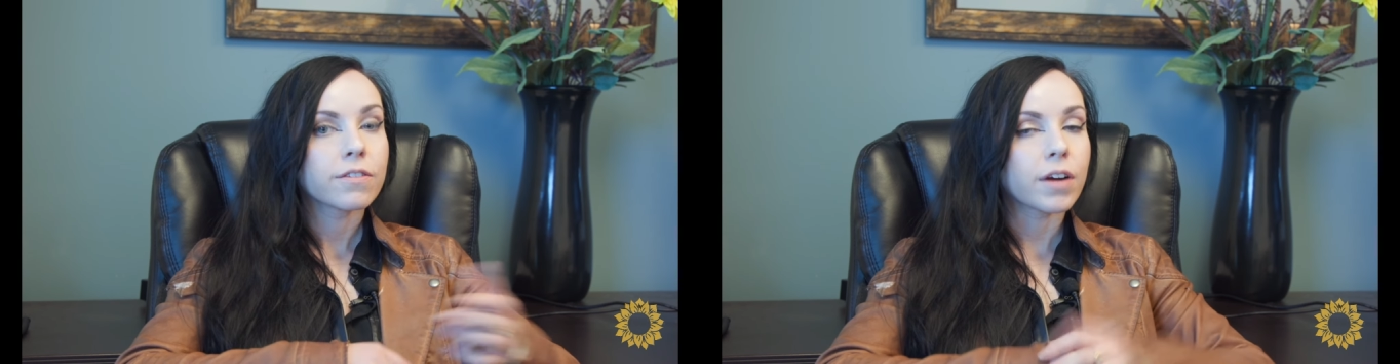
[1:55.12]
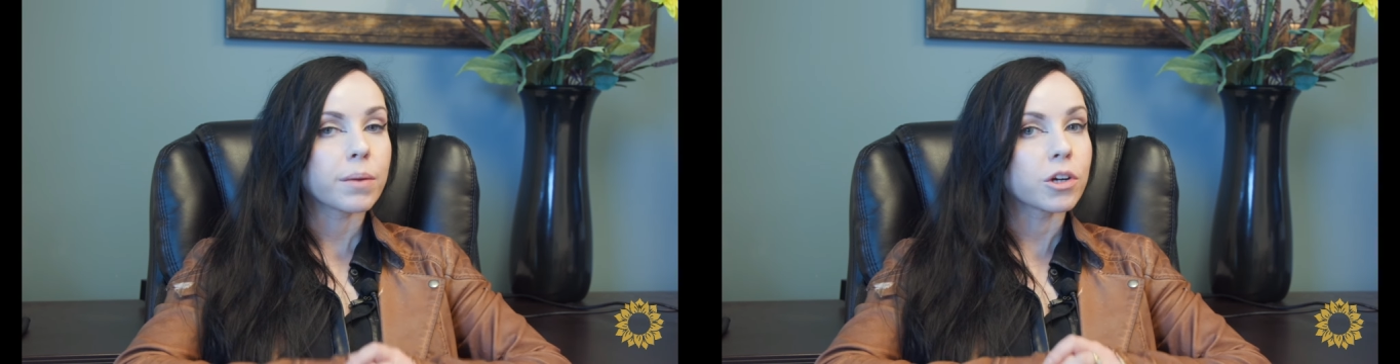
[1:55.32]

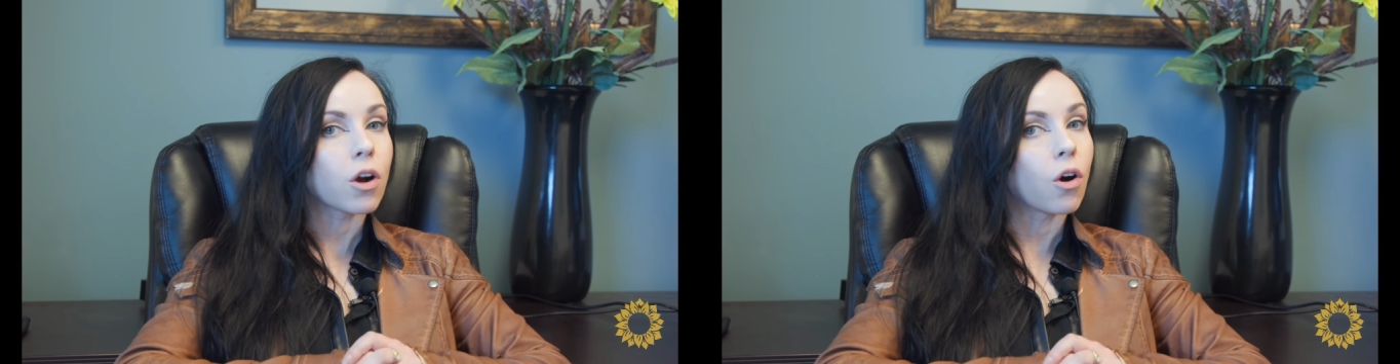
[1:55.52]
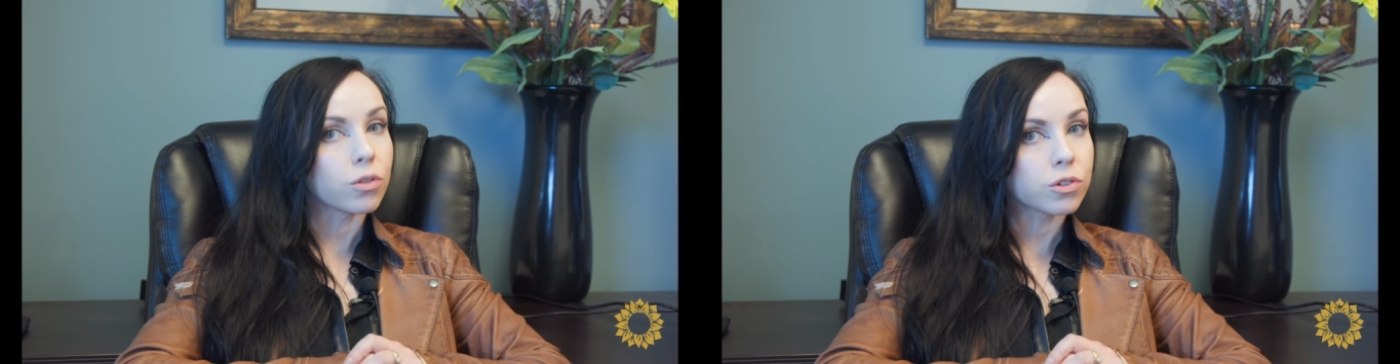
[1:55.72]

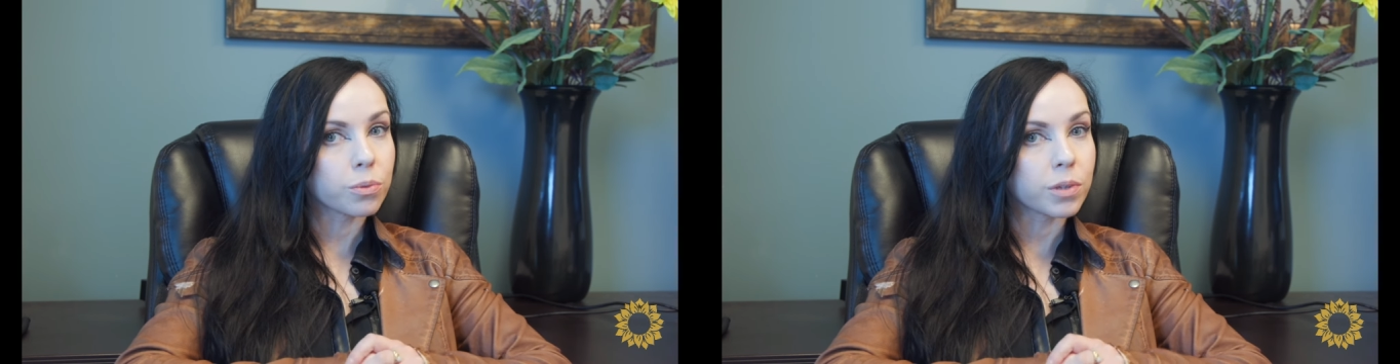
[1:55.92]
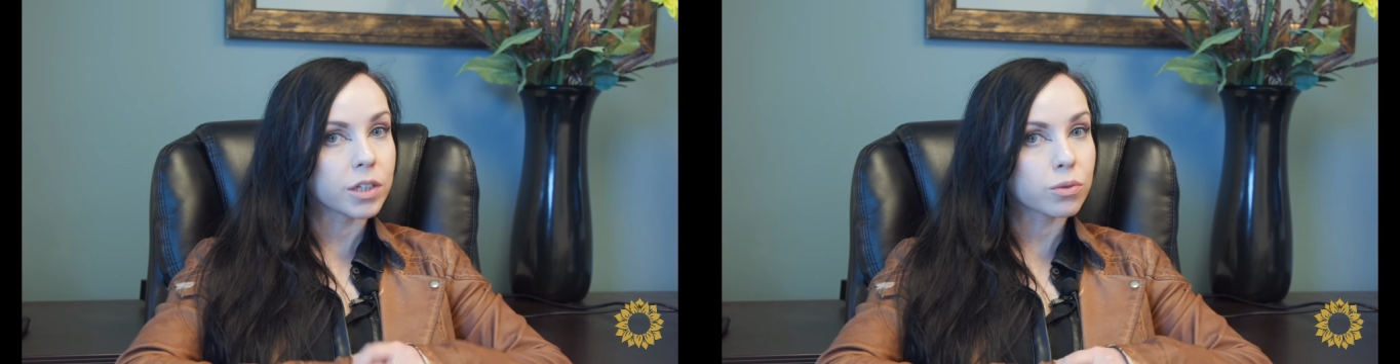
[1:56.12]
Fiber
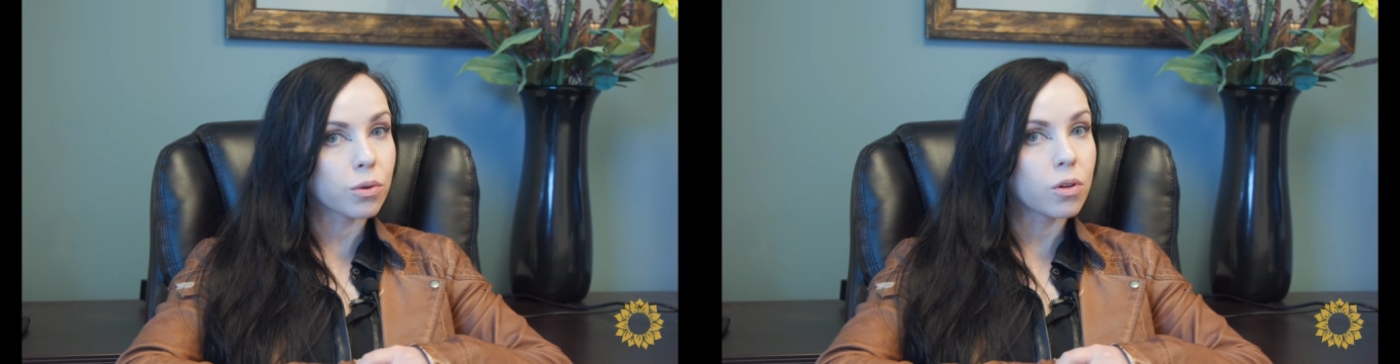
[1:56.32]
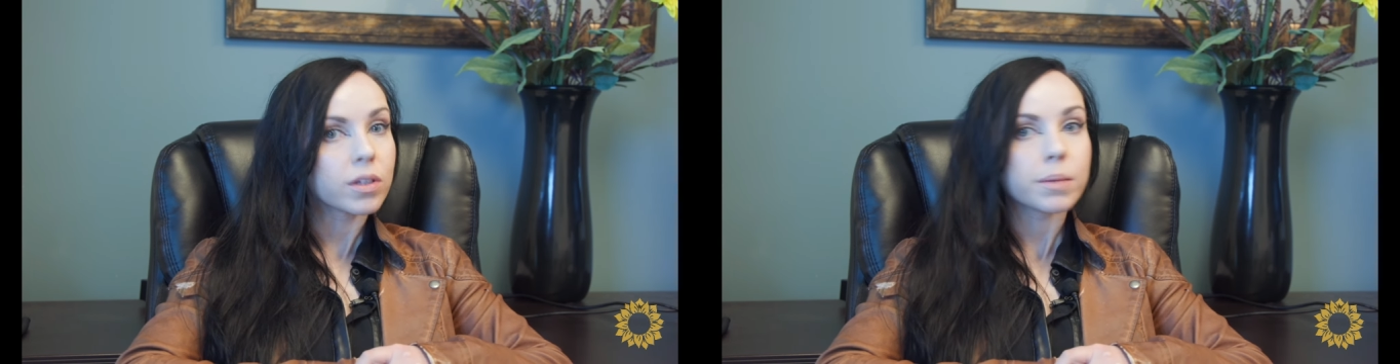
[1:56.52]
also plays a
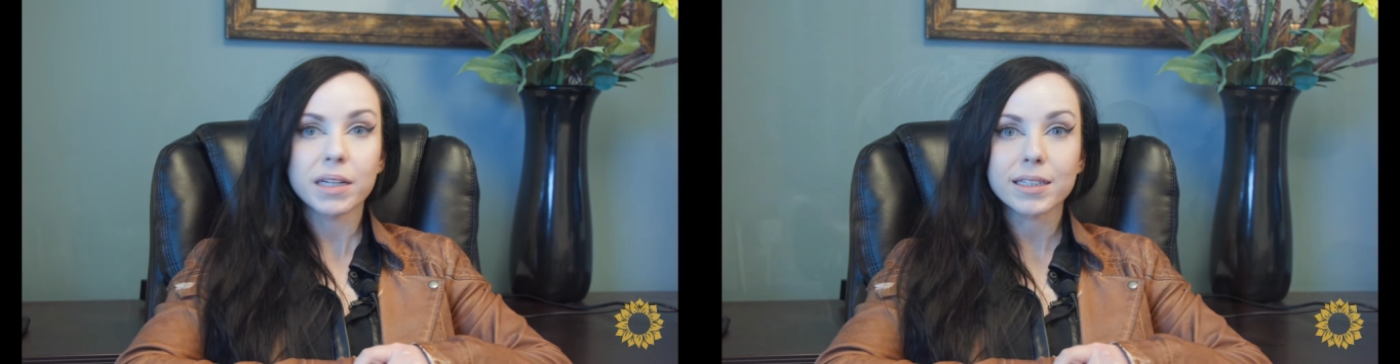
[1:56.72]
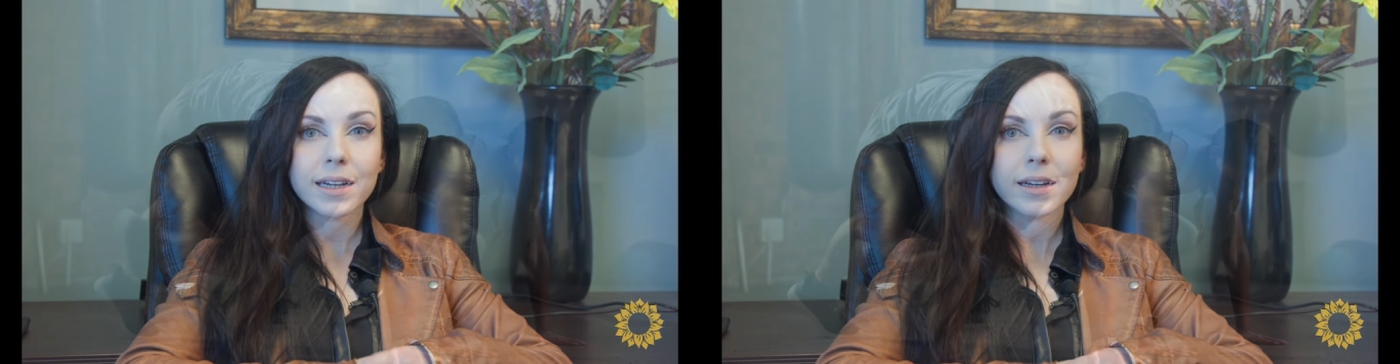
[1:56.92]
role in
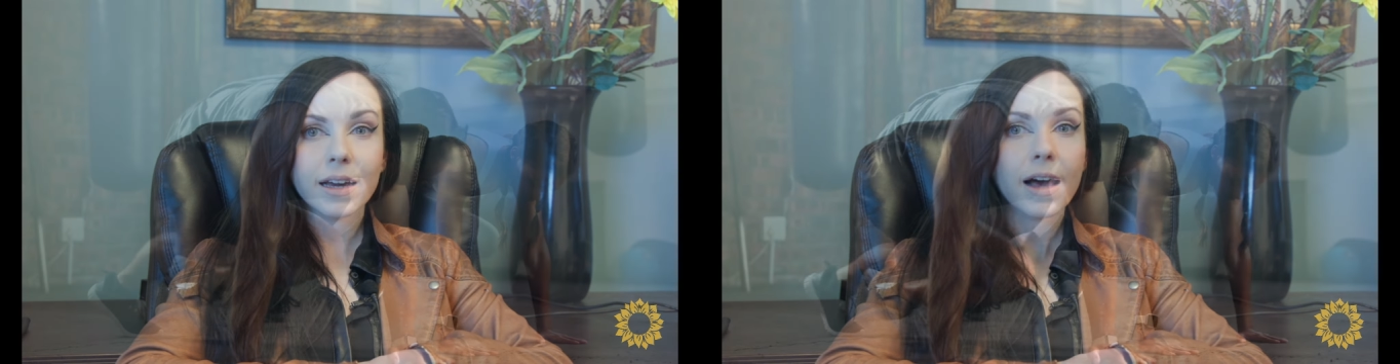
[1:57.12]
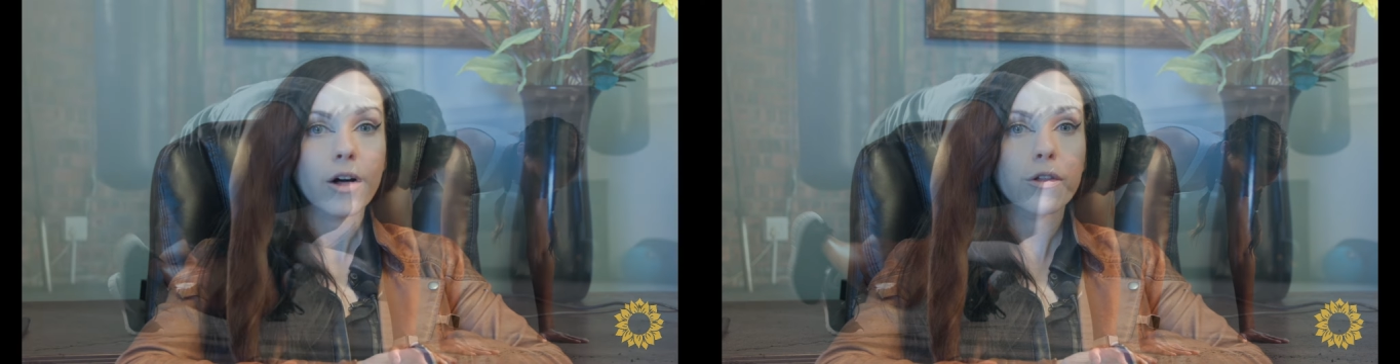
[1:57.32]

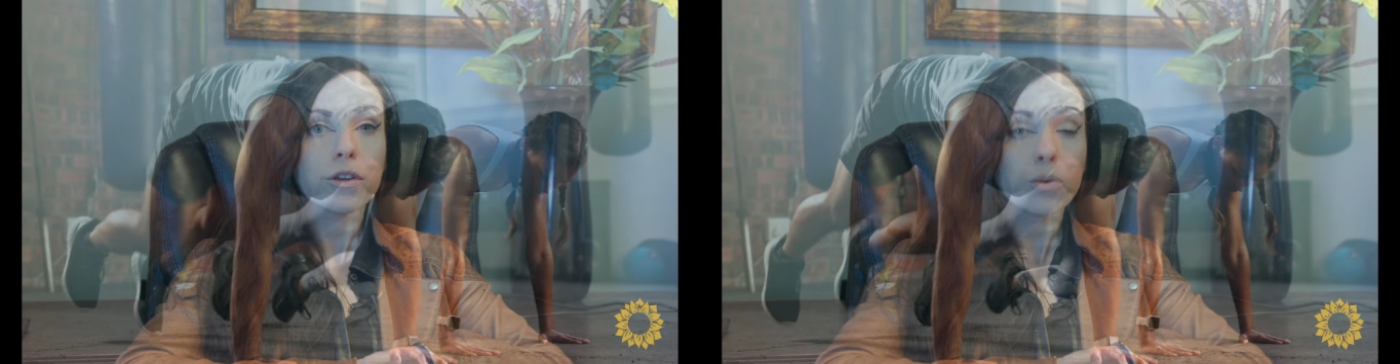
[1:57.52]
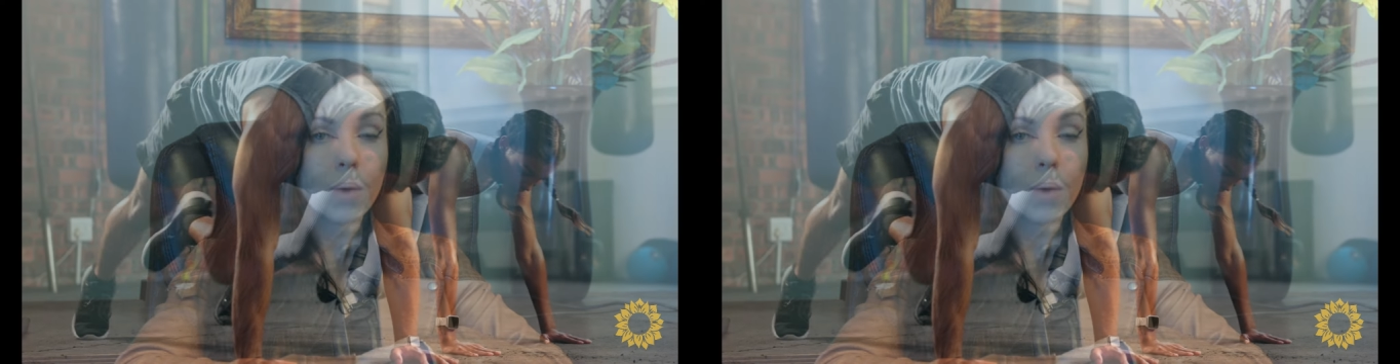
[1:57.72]
maintaining a healthy